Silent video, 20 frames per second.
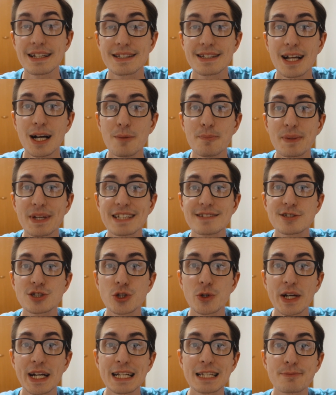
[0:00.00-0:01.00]
Next up is
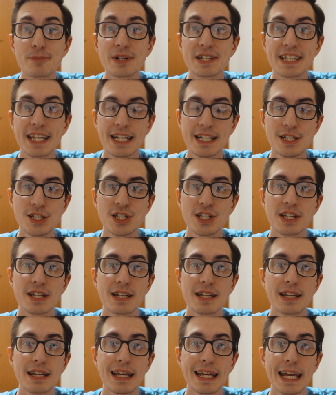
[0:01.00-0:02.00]

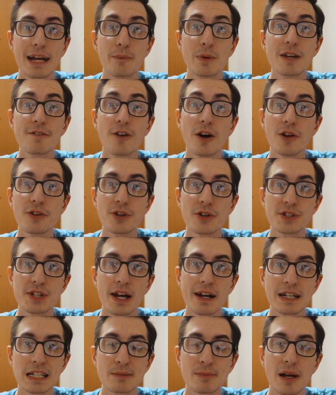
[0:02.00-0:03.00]
transportation, and we've also
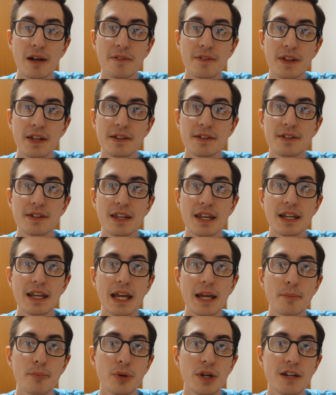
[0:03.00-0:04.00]
talked about this in
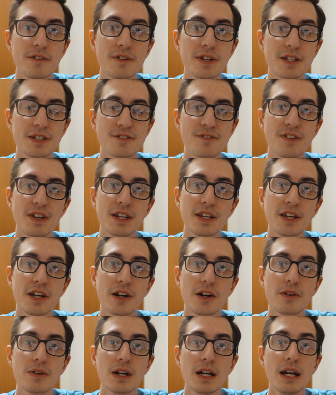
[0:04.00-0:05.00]
a previous
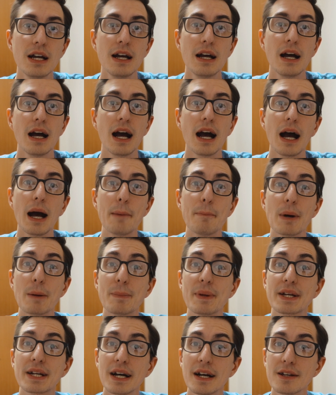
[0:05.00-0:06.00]
video,
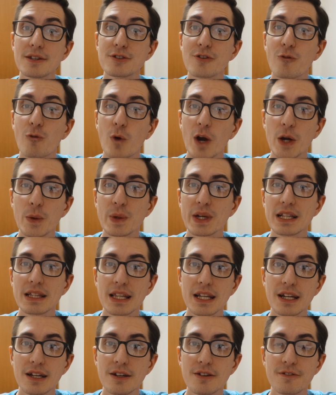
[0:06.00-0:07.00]
but because of where we
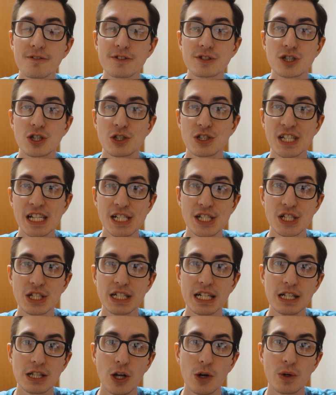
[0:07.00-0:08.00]
live,
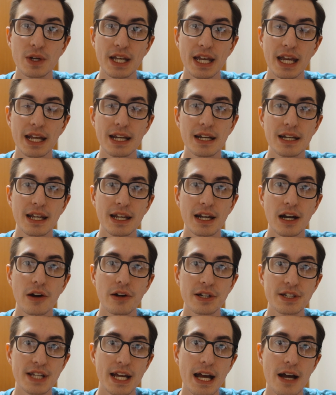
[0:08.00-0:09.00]
strategically located in
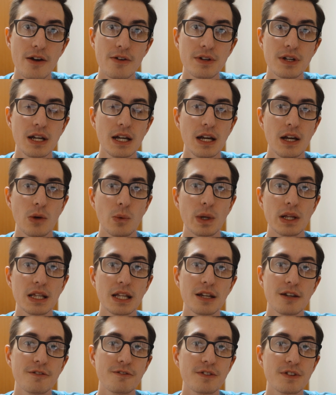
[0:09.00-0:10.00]
our town, we
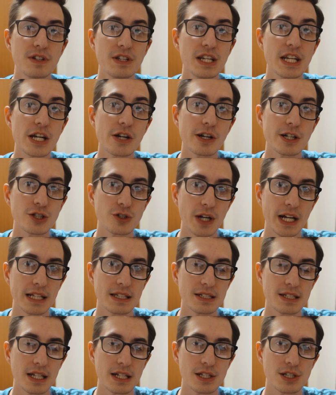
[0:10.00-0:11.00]
live near a
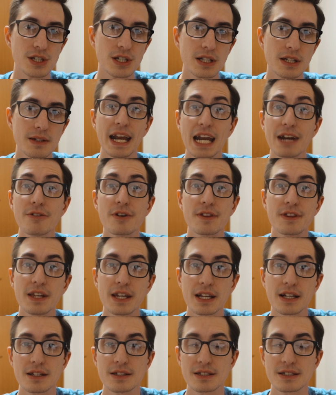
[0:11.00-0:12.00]
train station and
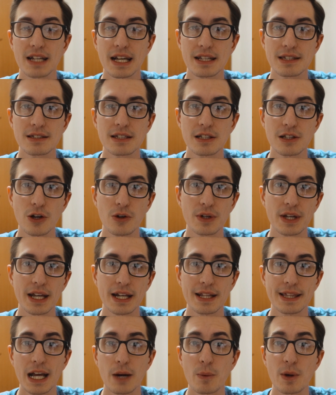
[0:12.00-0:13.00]
everything is nicely
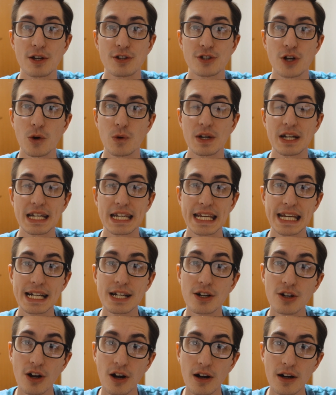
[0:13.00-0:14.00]
located that we don't
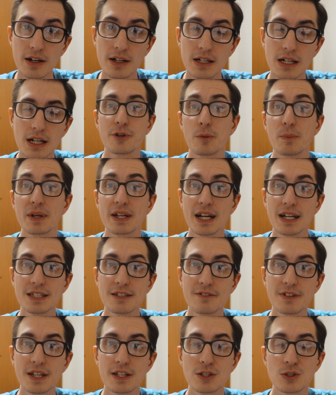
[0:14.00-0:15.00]
need a car. So because
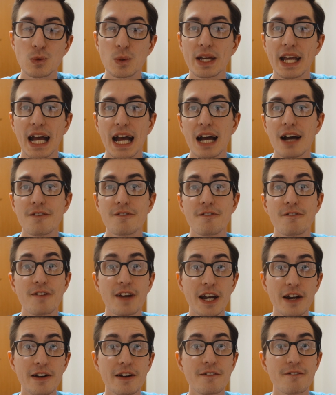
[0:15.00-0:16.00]
of this, we have
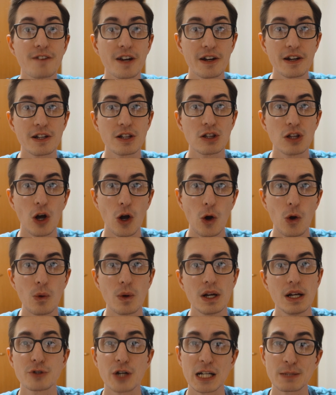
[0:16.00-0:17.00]
very, very
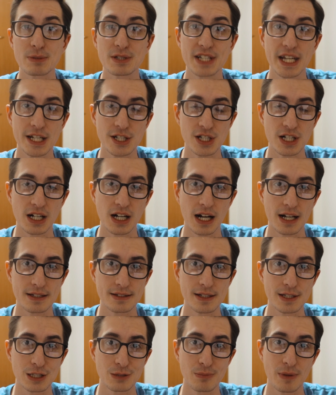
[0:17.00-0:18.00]
low transportation
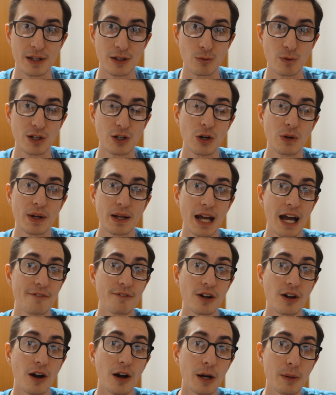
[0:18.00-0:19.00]
costs each month. We don't
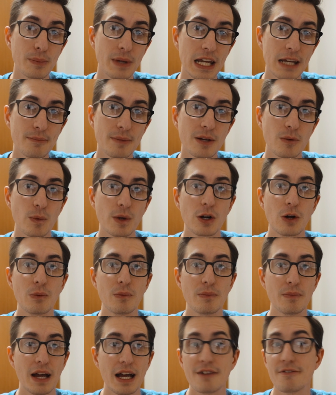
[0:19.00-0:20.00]
have a car payment, we
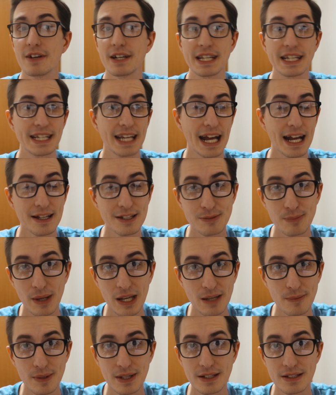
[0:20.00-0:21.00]
don't have any gas
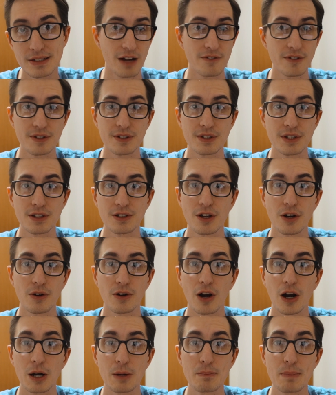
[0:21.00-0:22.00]
payments, obviously no
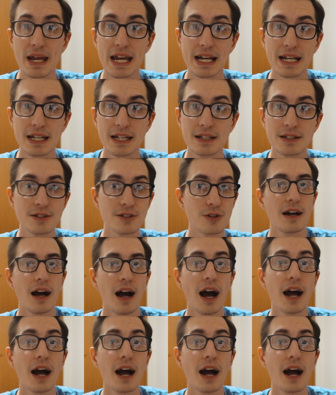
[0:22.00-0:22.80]
car maintenance.